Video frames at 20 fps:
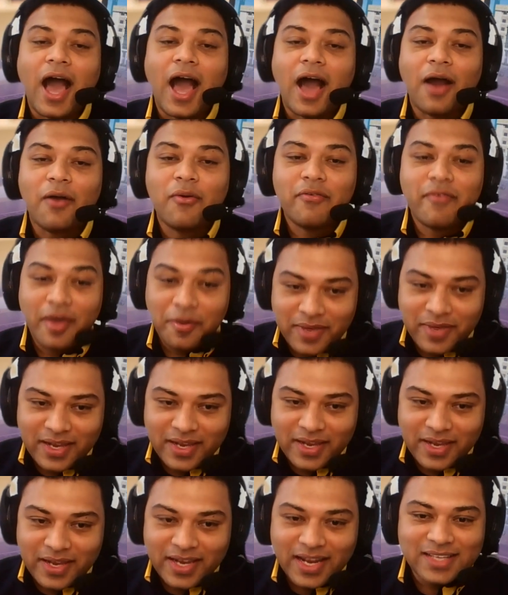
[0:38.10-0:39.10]
our
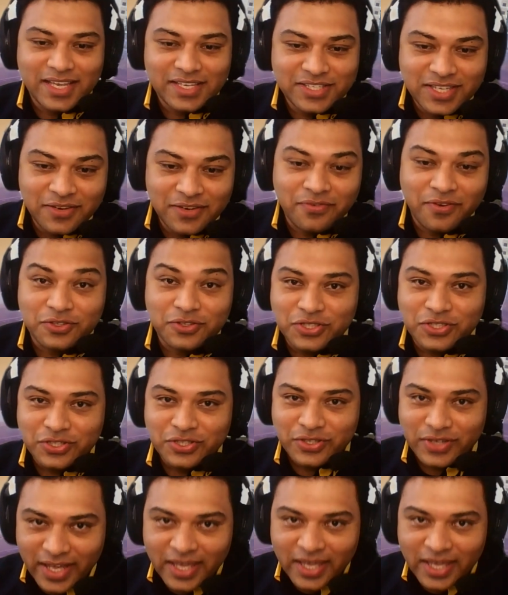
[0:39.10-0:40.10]
webinar session for
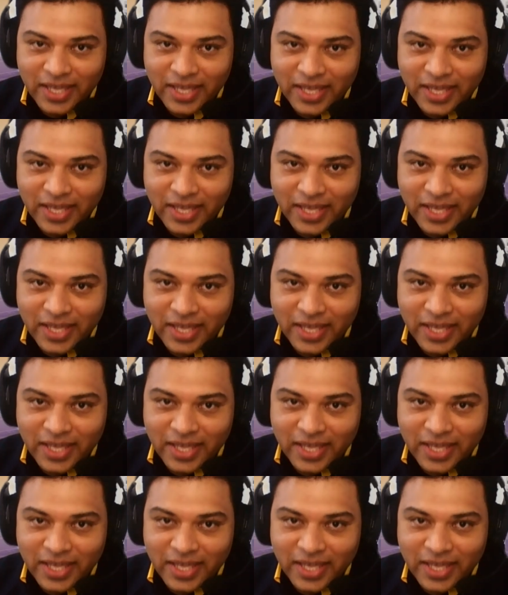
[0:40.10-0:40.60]
today